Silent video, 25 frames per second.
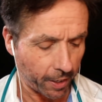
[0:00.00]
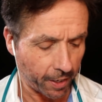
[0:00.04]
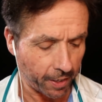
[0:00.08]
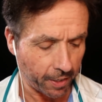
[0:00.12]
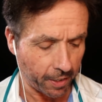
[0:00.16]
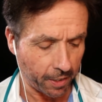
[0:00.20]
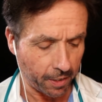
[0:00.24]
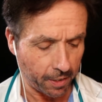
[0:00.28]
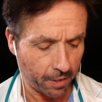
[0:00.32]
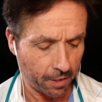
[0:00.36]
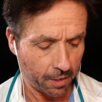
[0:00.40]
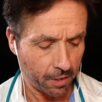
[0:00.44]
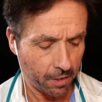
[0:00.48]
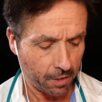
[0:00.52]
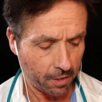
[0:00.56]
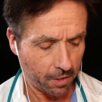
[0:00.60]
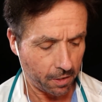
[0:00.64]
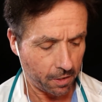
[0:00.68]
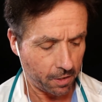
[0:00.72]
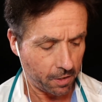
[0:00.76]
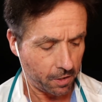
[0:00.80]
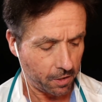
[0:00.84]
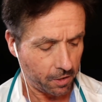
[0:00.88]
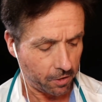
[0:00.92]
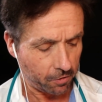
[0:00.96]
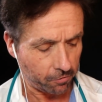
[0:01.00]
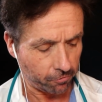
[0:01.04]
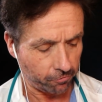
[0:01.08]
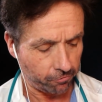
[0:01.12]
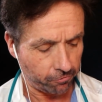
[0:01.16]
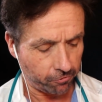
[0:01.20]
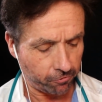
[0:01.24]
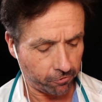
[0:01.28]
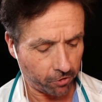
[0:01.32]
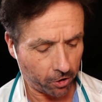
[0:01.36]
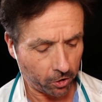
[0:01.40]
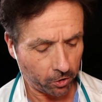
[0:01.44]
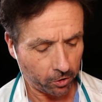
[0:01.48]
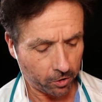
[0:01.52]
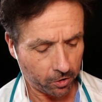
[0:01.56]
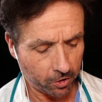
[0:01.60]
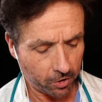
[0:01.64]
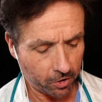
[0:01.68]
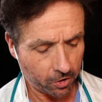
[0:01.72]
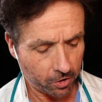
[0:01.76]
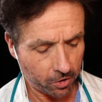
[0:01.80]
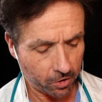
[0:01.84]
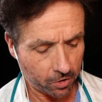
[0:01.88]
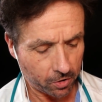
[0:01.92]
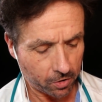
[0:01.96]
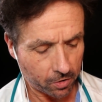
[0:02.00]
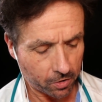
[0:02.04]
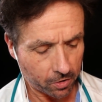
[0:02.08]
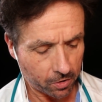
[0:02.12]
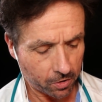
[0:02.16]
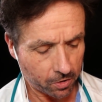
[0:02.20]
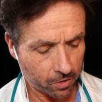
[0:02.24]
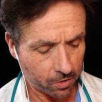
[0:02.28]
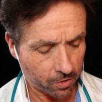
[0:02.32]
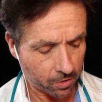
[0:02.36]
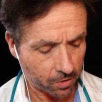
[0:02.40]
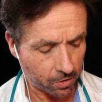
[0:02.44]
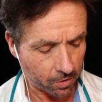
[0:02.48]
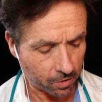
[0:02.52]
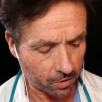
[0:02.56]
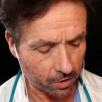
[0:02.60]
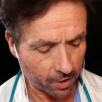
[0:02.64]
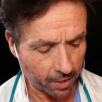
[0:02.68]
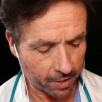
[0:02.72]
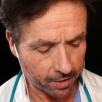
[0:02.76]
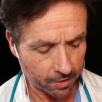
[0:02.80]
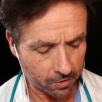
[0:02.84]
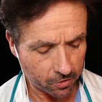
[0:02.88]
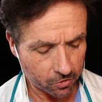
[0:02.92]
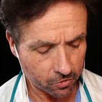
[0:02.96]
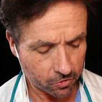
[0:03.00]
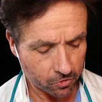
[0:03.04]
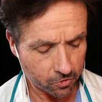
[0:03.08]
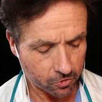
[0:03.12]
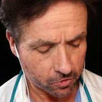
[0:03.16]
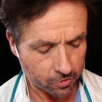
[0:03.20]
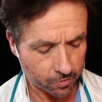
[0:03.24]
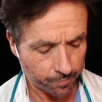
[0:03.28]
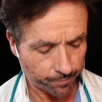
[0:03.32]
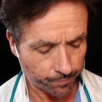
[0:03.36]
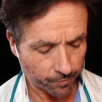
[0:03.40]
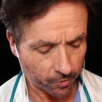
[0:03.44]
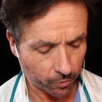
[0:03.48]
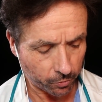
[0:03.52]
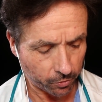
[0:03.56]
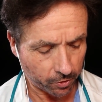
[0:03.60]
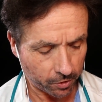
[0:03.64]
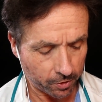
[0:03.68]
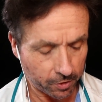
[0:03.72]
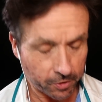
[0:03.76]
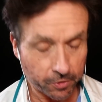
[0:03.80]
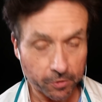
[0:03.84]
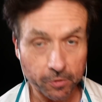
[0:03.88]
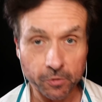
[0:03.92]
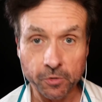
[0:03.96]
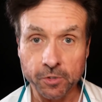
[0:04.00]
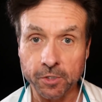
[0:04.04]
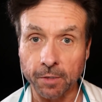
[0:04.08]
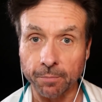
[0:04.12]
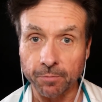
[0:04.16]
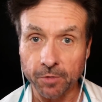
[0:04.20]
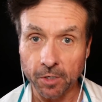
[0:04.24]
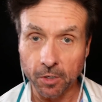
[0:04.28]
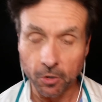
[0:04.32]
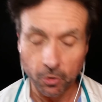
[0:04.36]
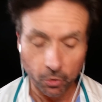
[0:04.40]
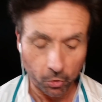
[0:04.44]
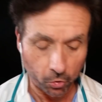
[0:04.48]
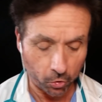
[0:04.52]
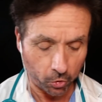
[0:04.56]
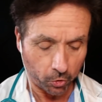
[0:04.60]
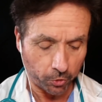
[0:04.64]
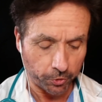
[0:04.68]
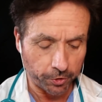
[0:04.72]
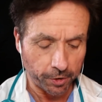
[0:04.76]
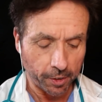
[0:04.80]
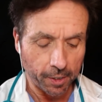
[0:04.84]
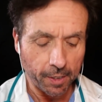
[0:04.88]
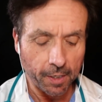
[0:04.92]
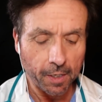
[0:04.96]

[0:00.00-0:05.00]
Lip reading: a Volk lens. We're going to do something called